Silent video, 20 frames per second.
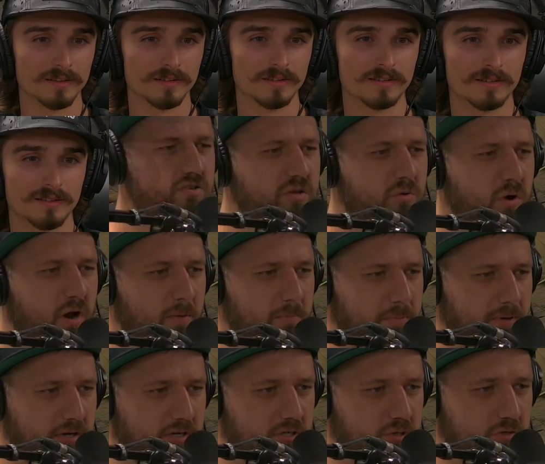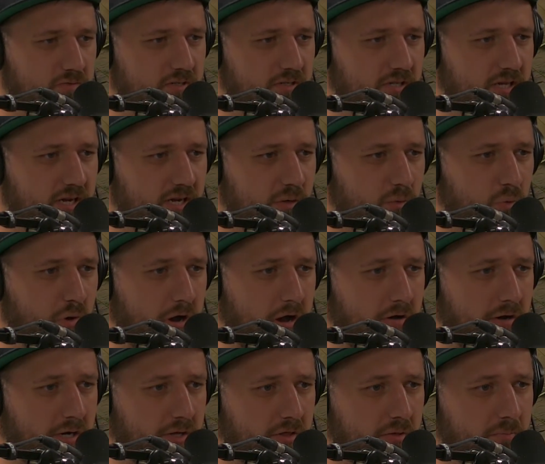They usually want a picture of a lady
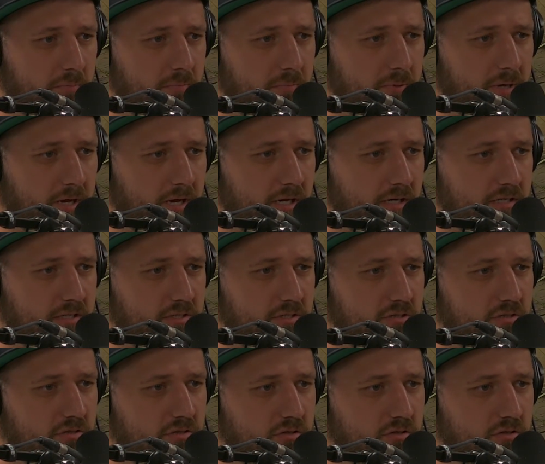wearing the panties.